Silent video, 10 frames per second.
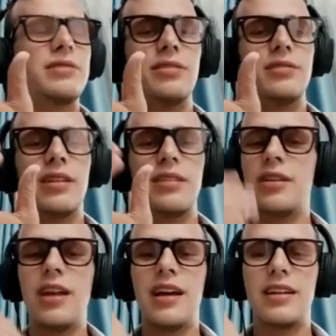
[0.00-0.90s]
dude, like
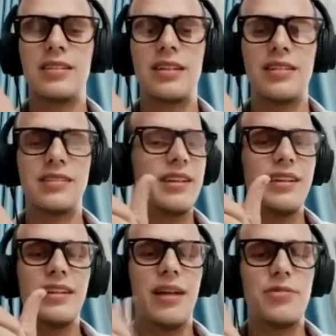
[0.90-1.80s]
relax, like
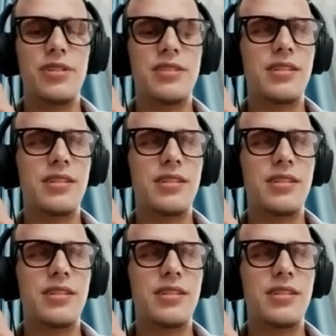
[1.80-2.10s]
I'm just a